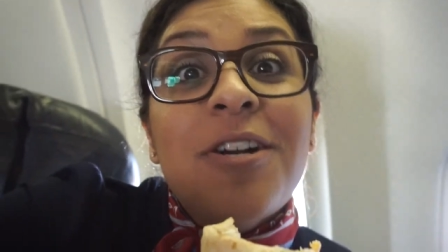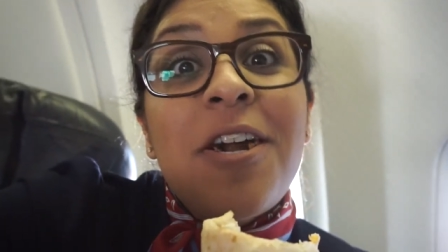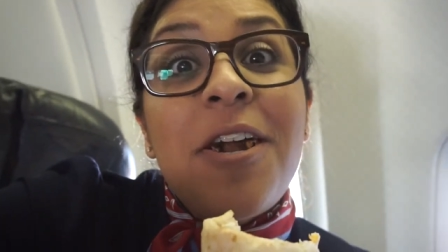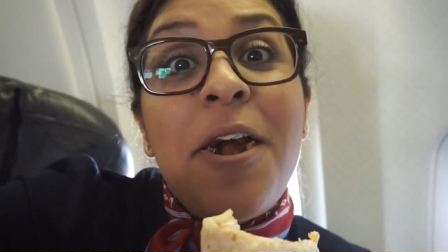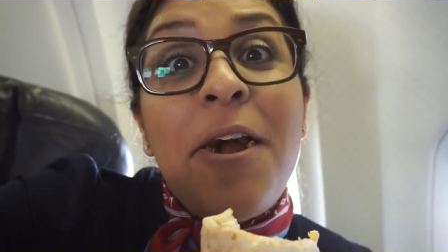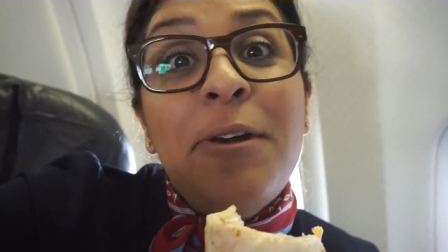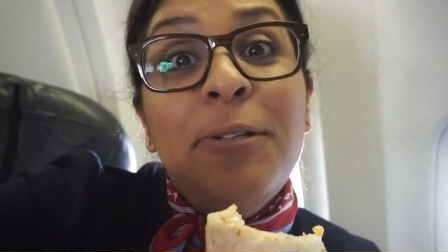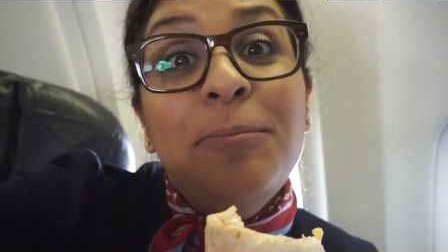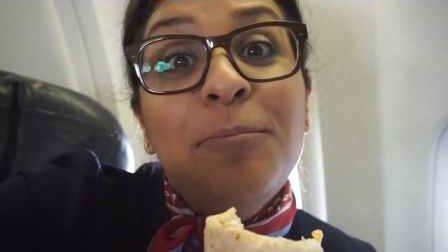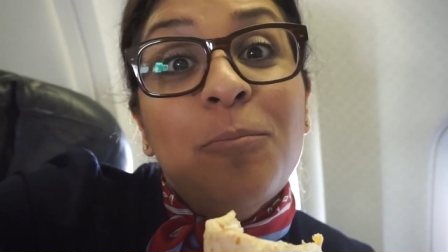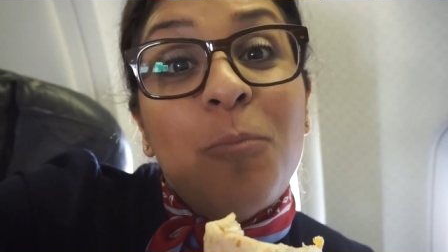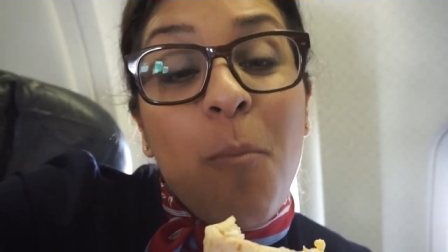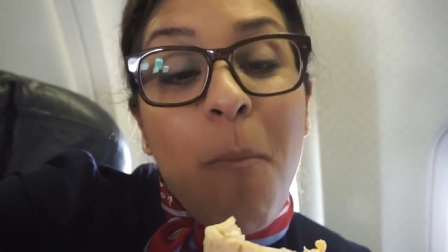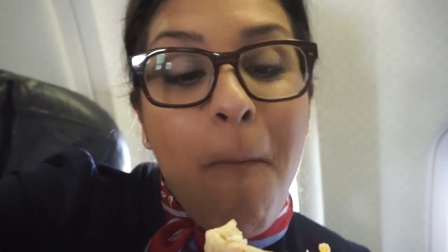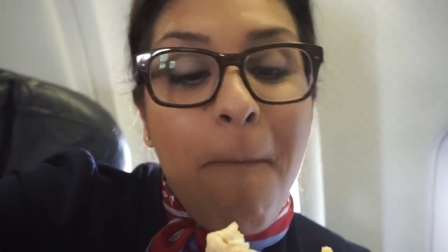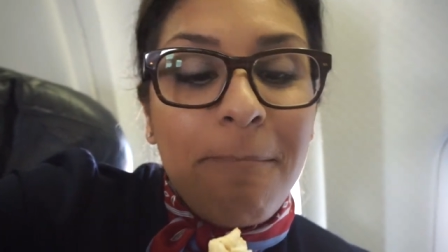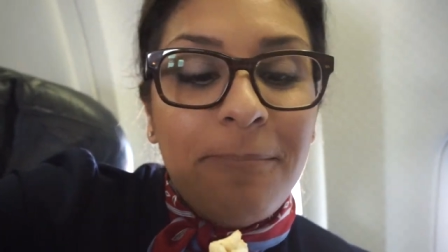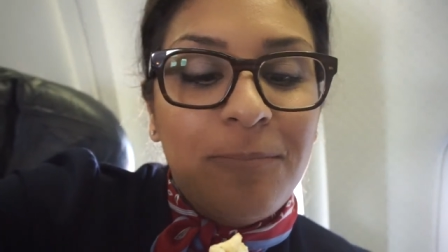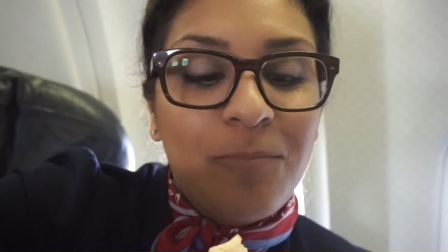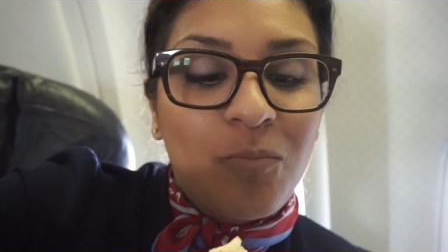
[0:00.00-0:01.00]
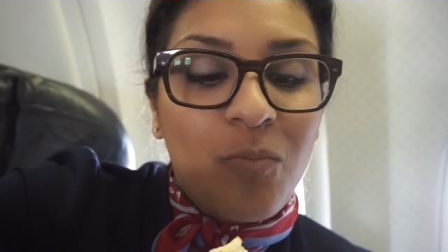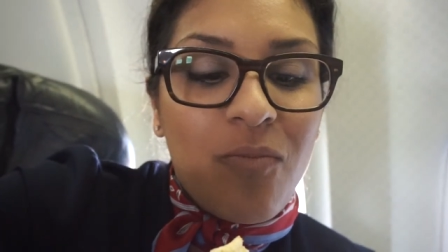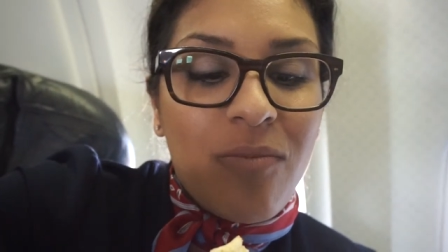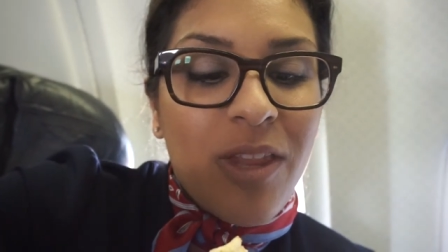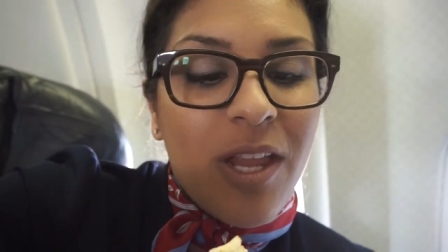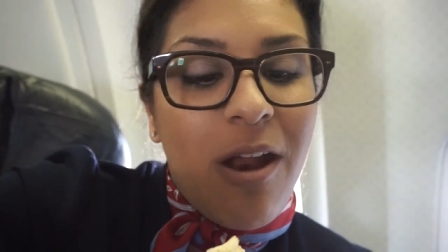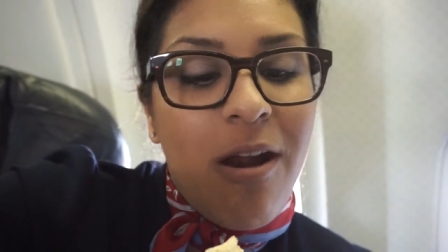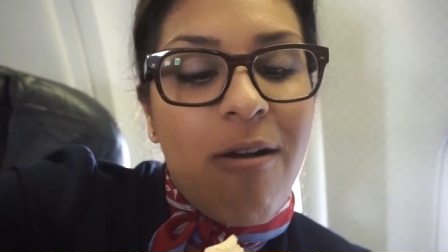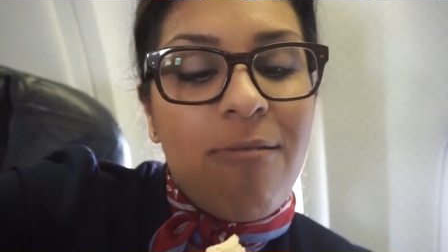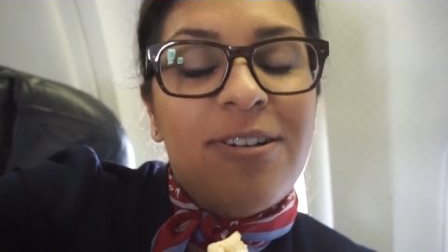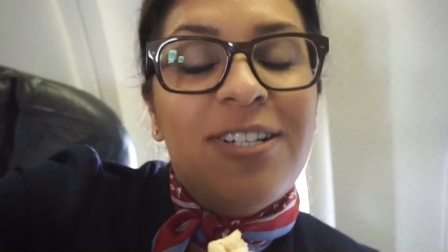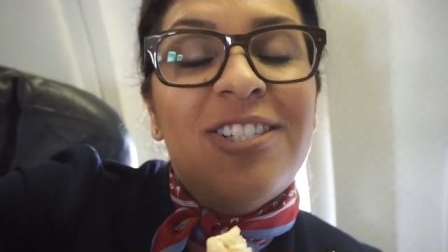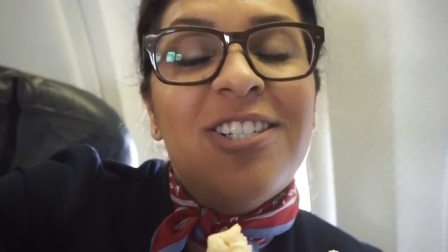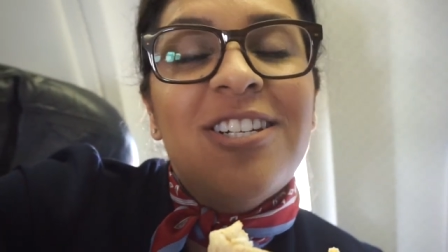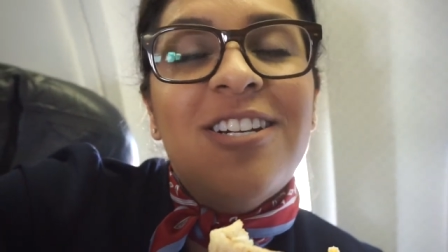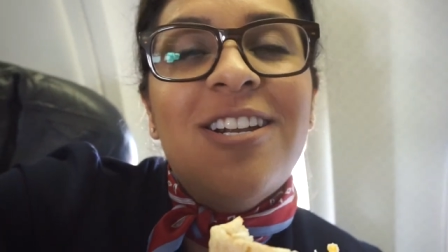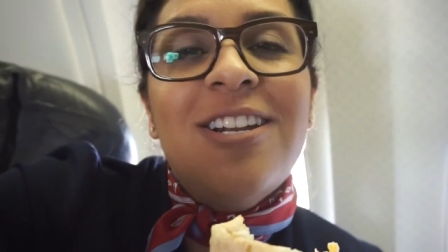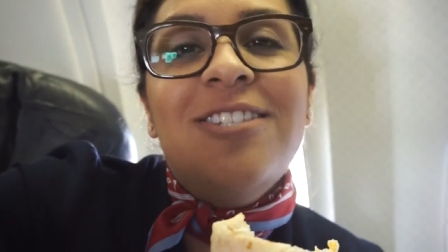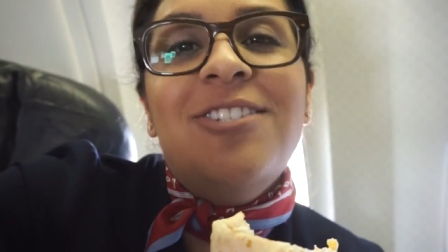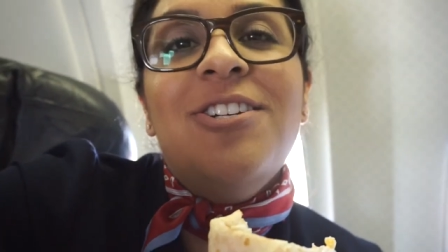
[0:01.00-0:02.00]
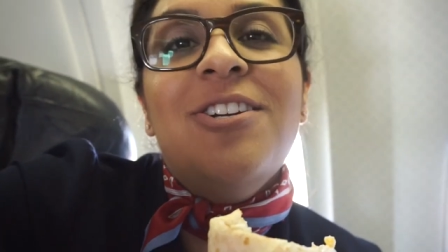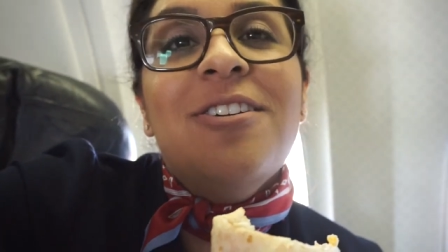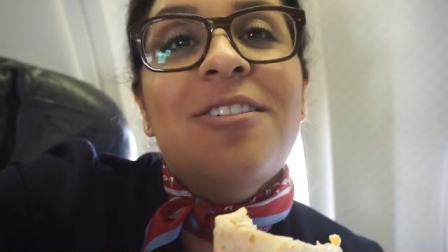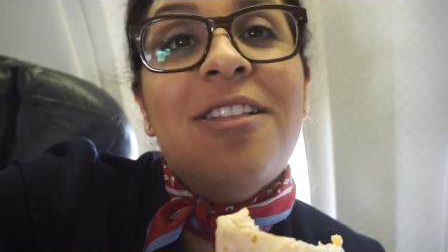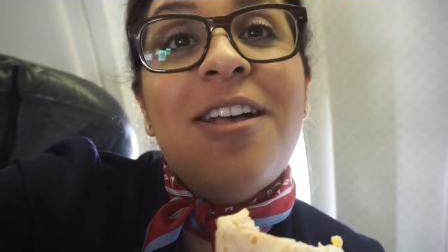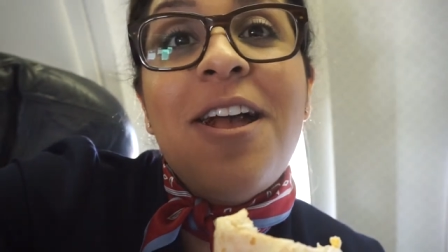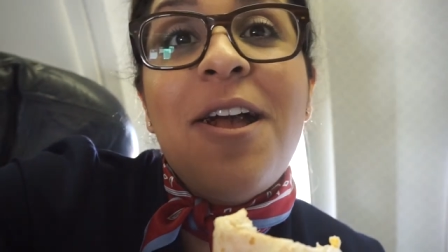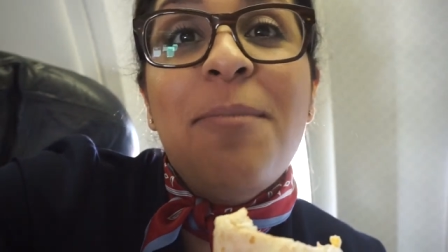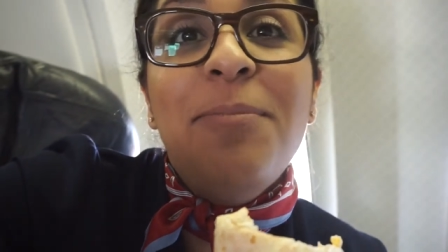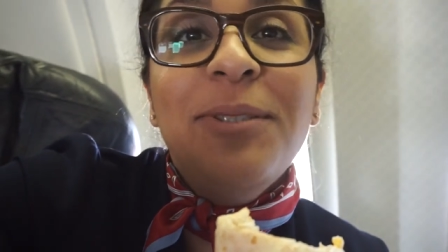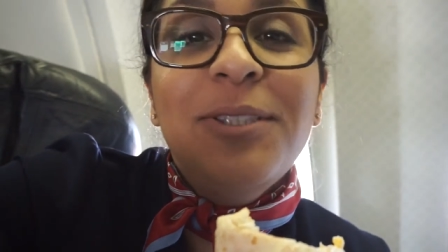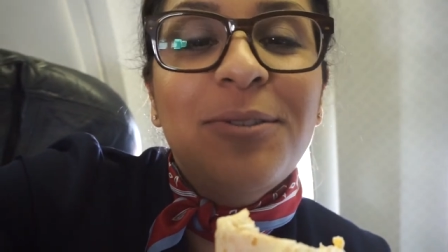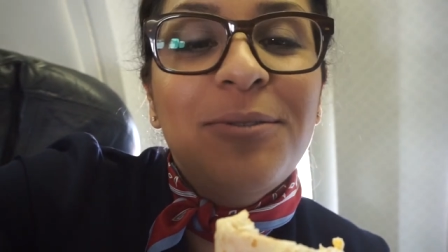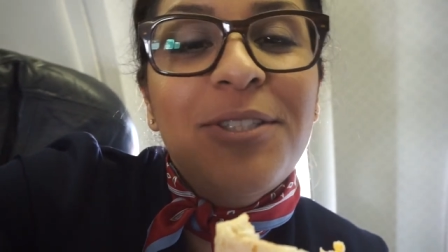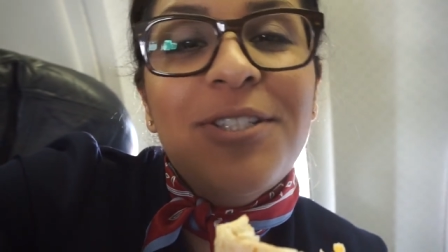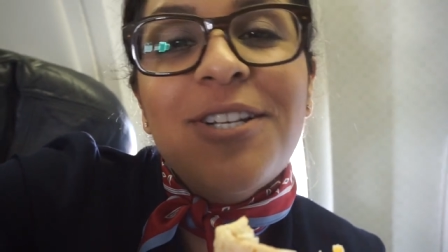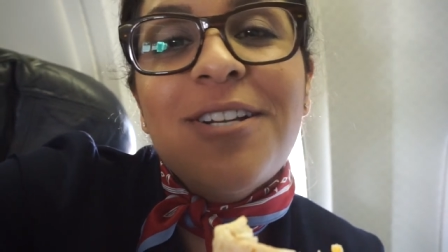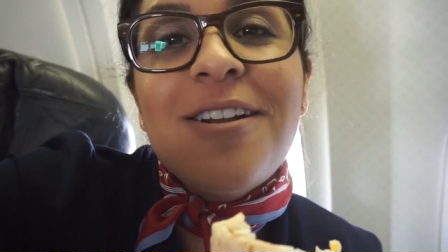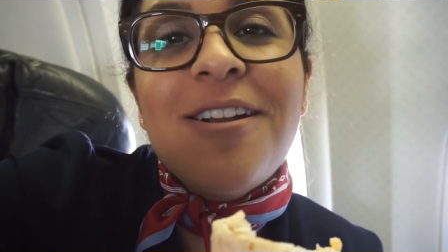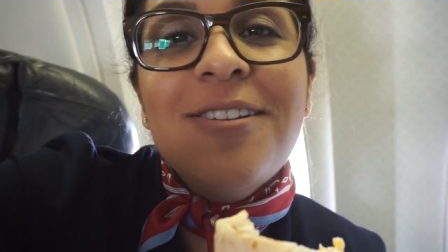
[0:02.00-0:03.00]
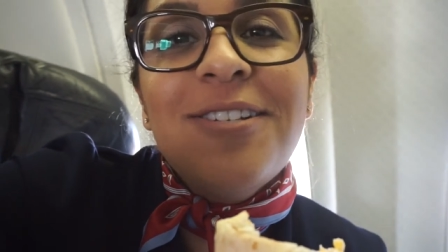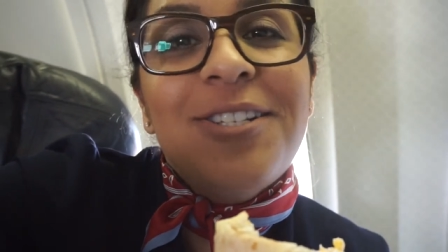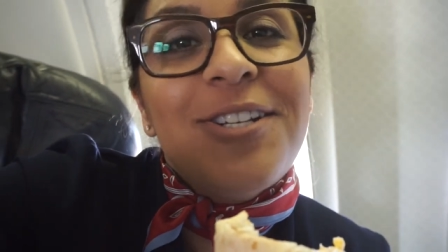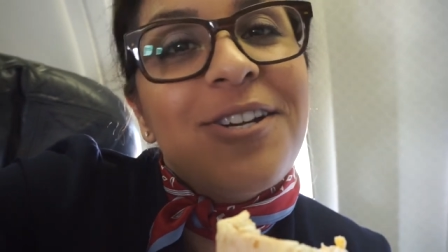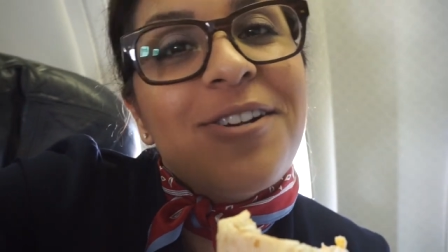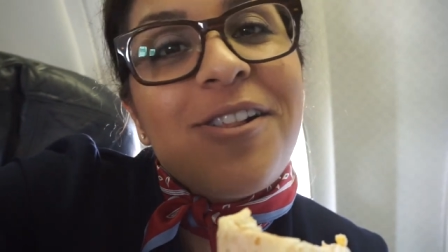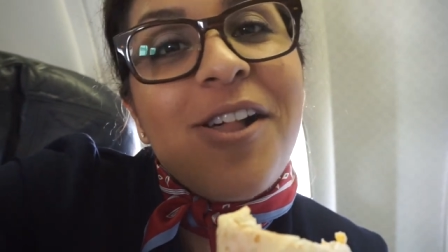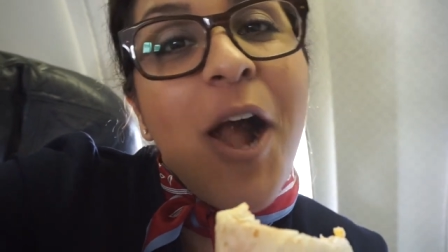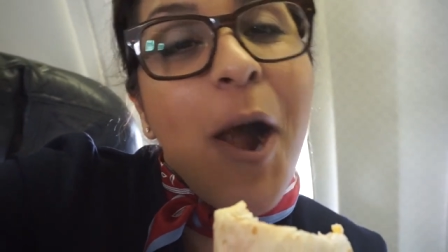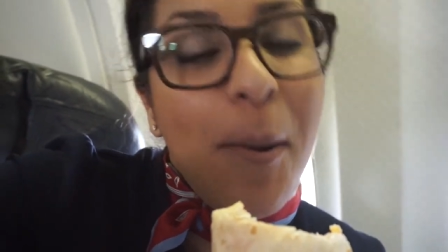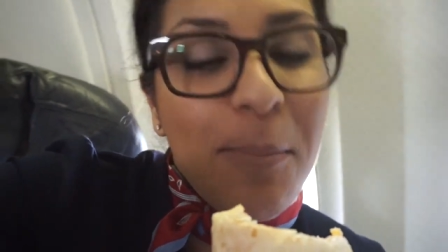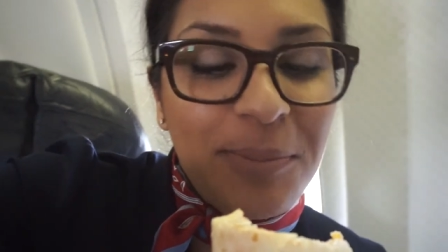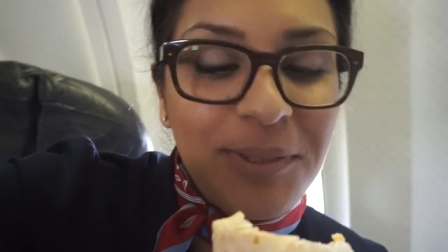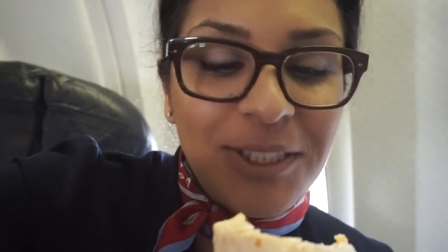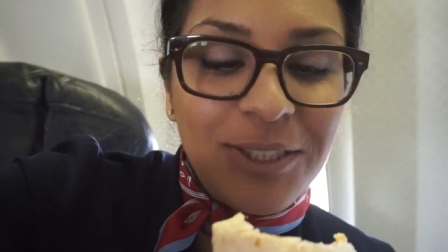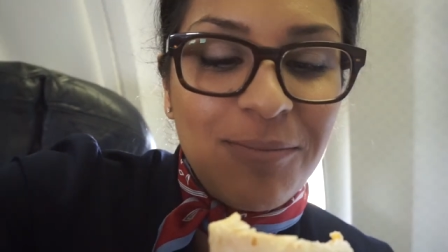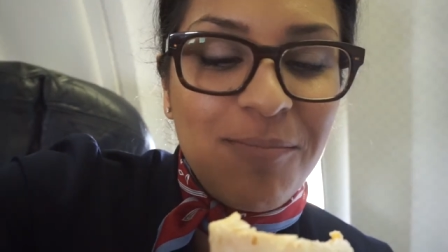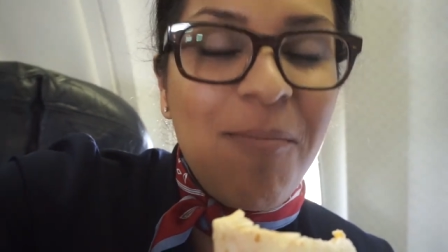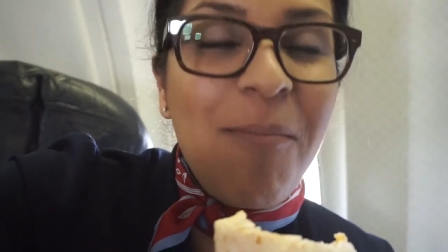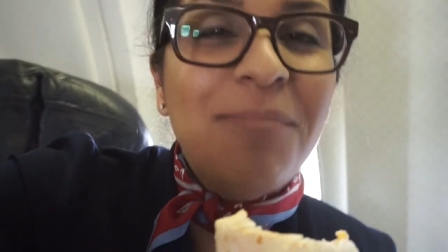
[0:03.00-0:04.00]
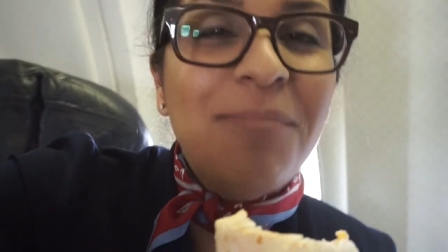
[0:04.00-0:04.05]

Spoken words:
good. Once it hits your lips, once it hits your lips.